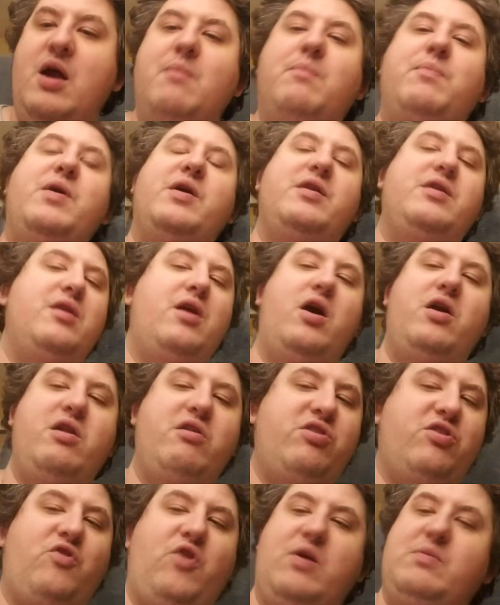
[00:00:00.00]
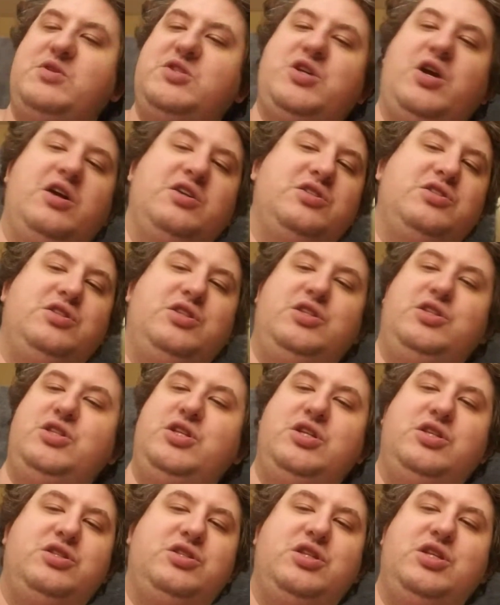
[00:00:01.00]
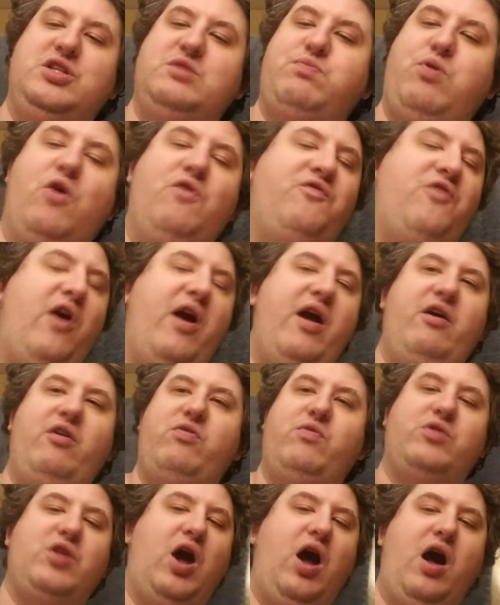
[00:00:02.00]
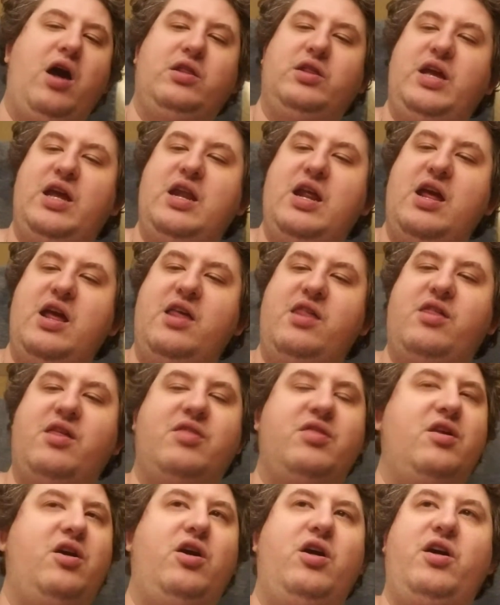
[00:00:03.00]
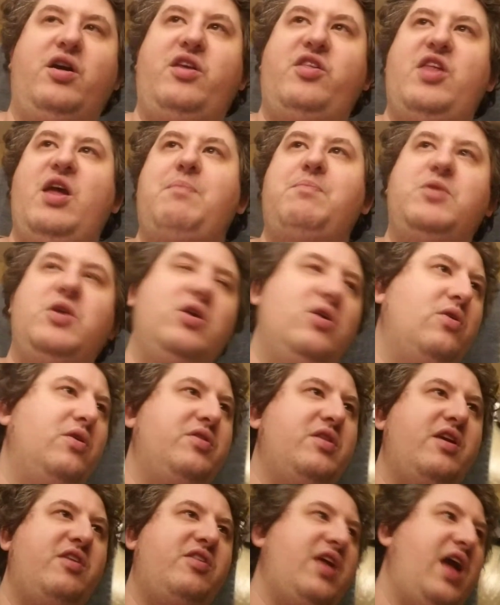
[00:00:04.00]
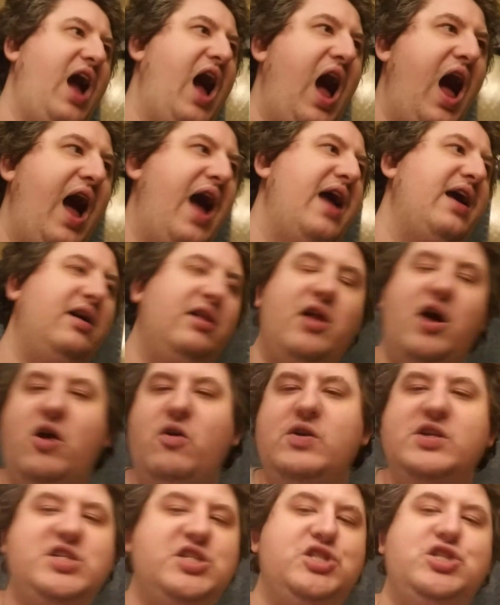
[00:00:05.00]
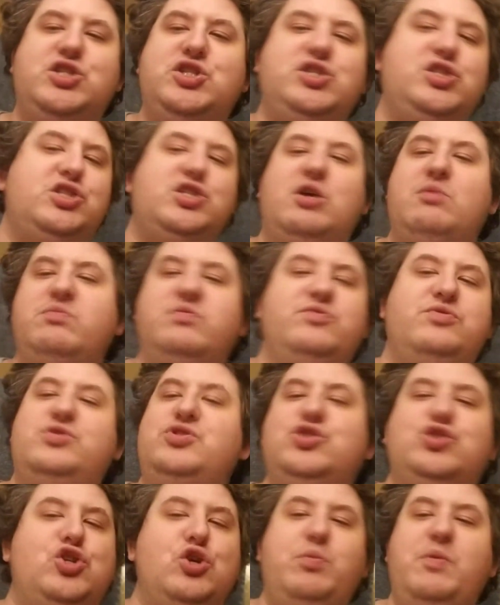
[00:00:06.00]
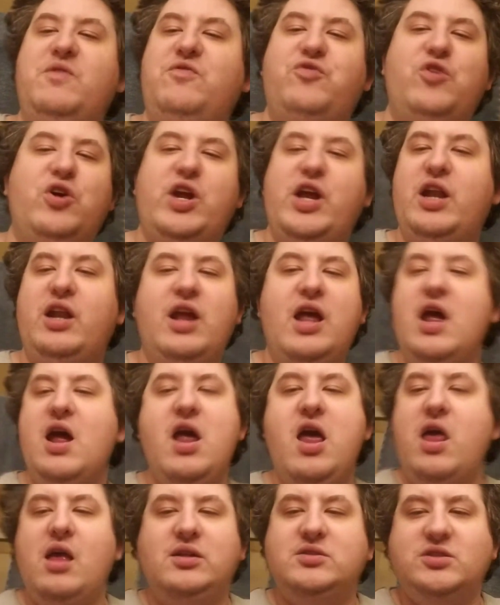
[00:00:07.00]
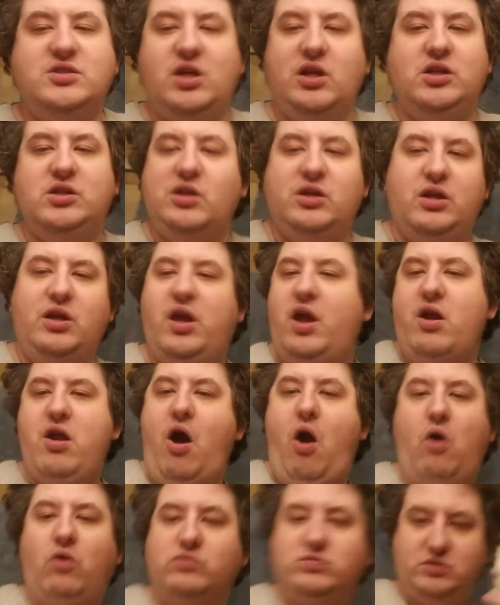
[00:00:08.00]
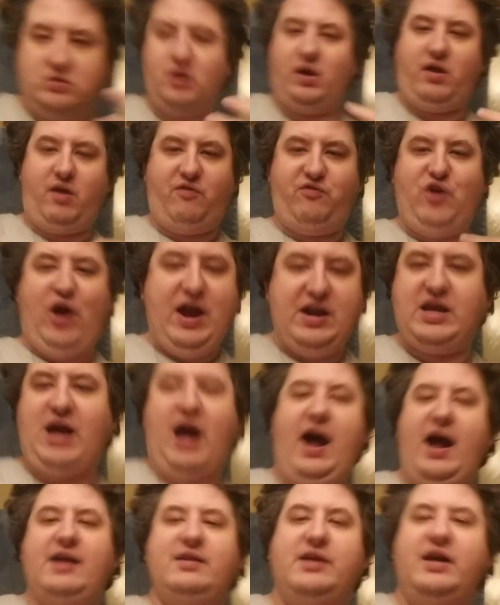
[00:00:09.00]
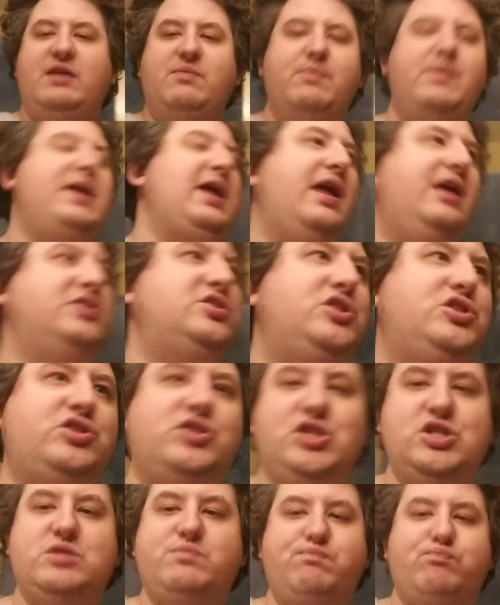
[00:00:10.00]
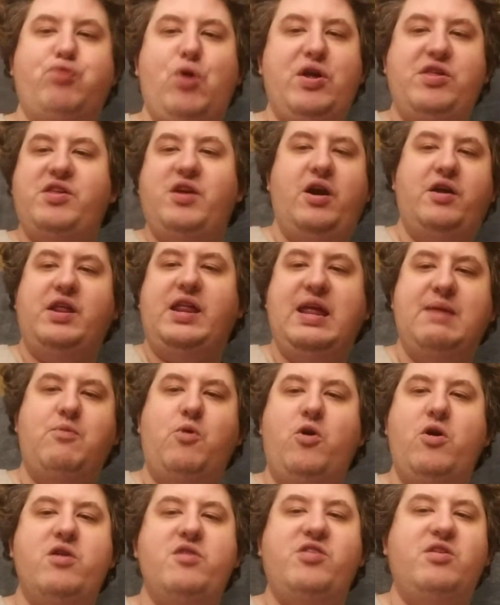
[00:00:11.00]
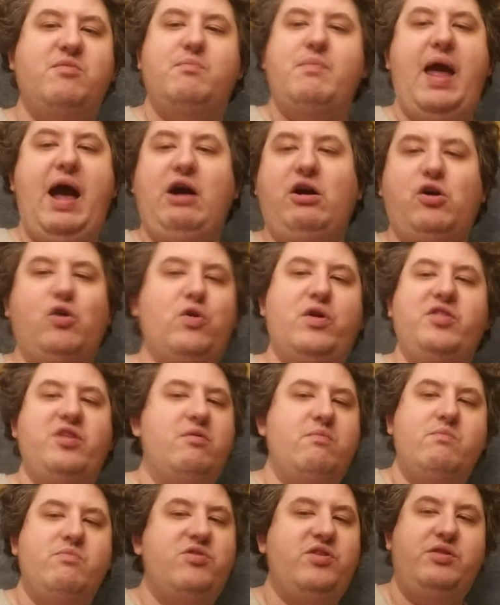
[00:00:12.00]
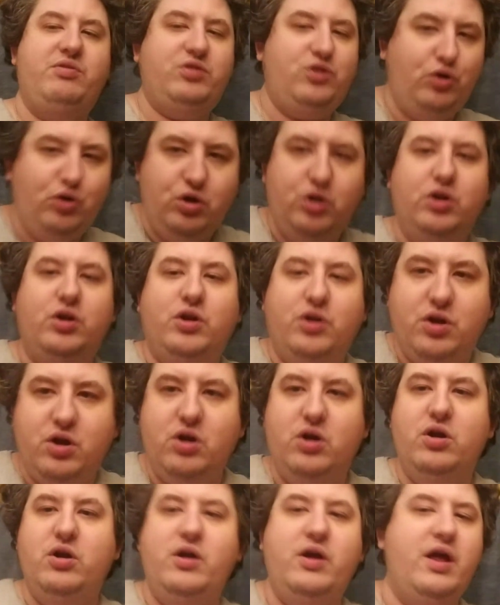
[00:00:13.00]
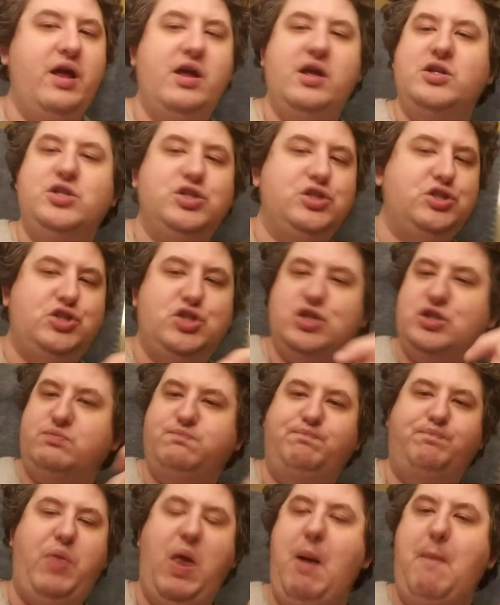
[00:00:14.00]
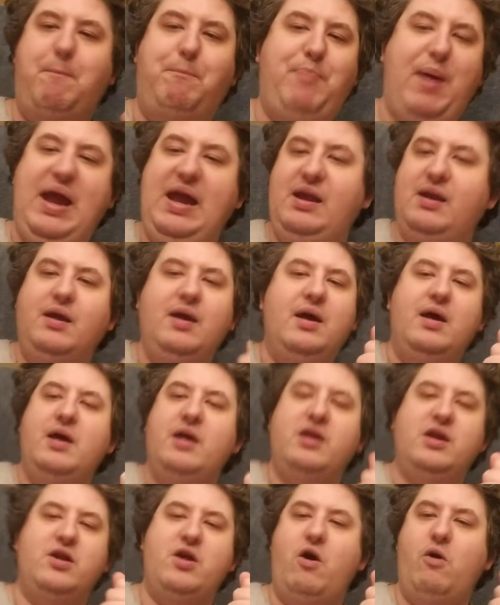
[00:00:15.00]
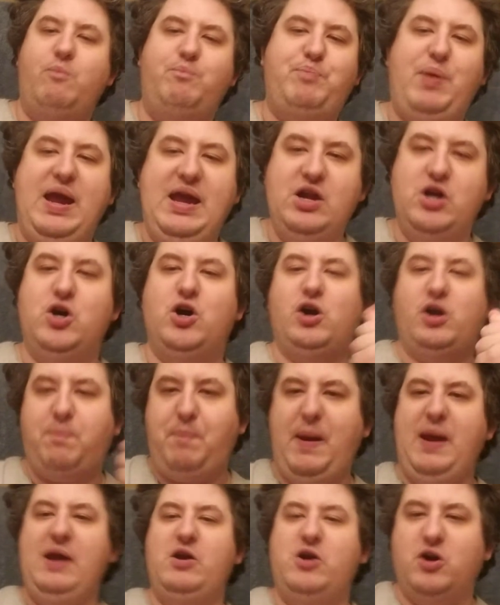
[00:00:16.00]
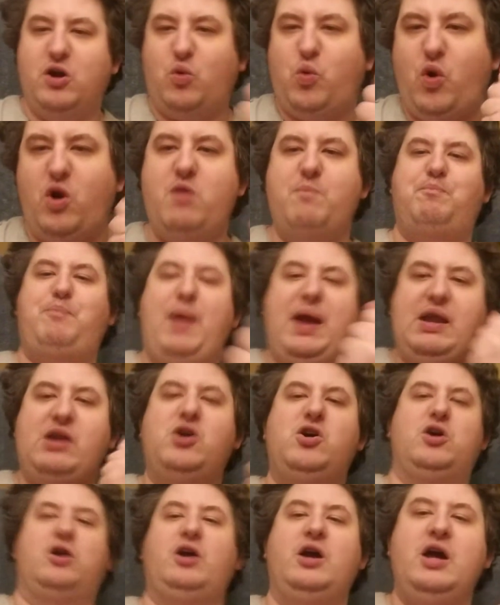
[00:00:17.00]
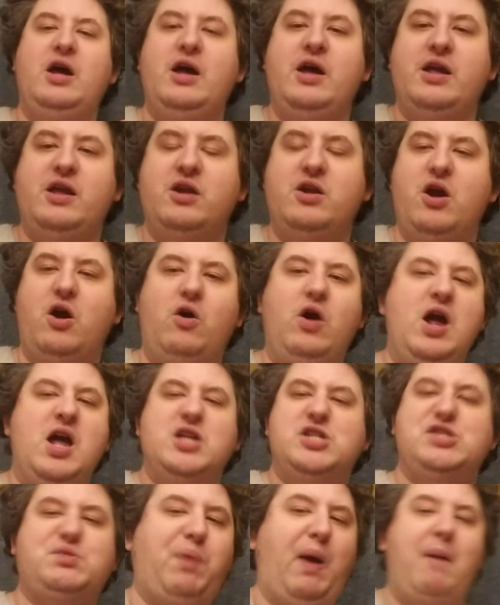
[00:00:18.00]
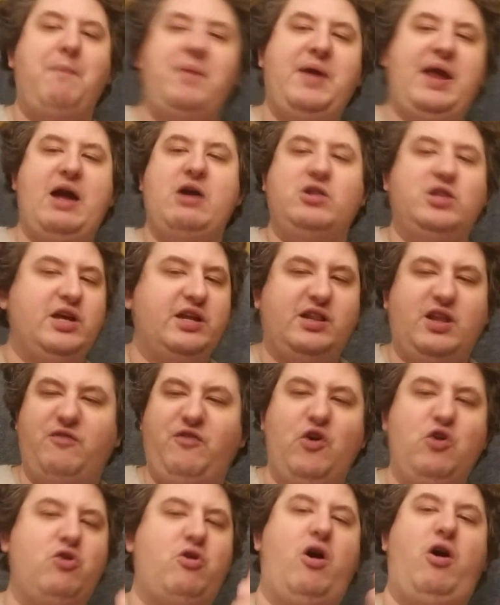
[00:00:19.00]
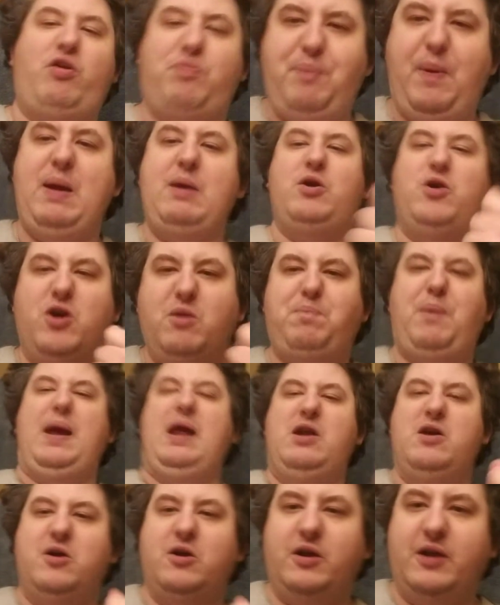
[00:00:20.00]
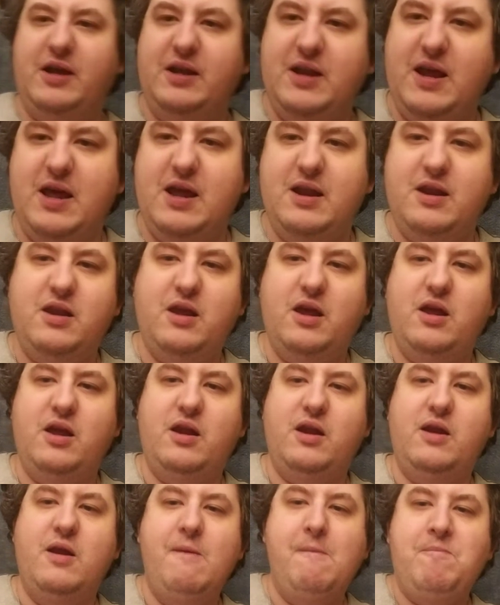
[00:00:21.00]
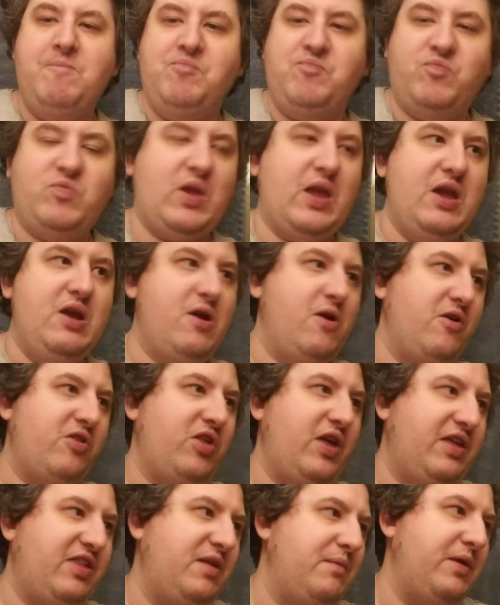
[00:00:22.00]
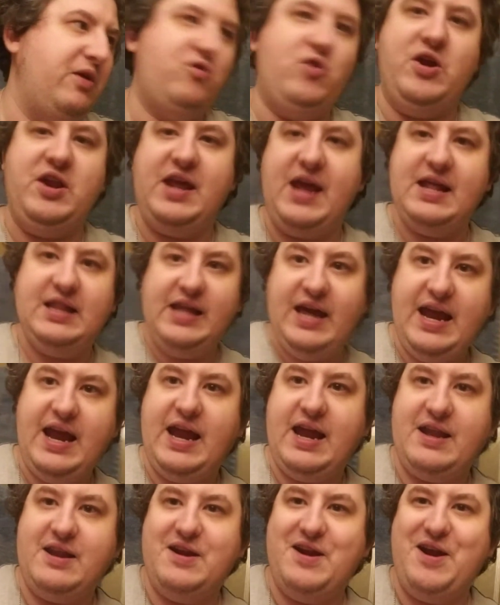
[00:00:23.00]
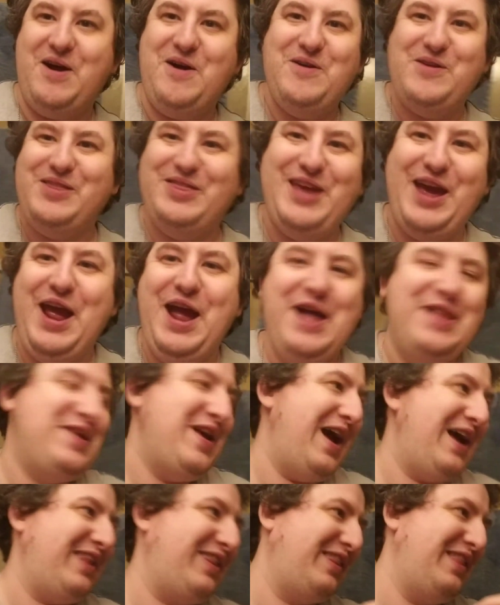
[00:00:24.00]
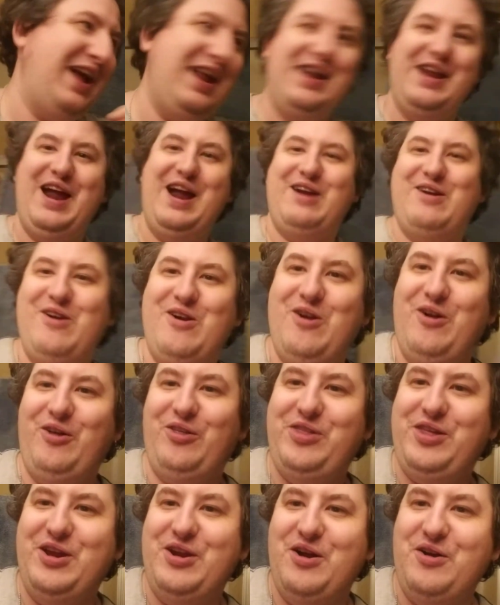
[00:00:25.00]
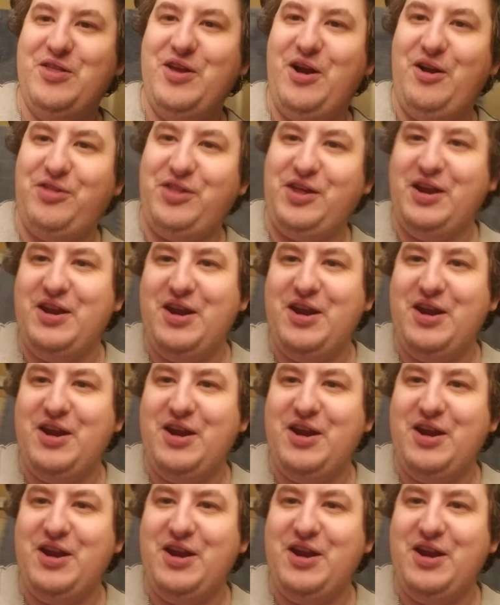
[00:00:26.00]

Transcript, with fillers: But on Instagram, just constantly these these profiles with the hot ladies, and they'll accept you, and they say hi, hello, and it's just, just some stupid fucking you know, fat guy like me, just just pressing on a keyboard, some algorithms and da da da da, just just bait, you know, bait hook, bait hook, worm, bait hook, you know, and just pumping out like the phone calls, bait hook, bait hook, and and, and you know, it's like somebody trying to get laid. You know, they they ask ninety nine girls, you know, and they all say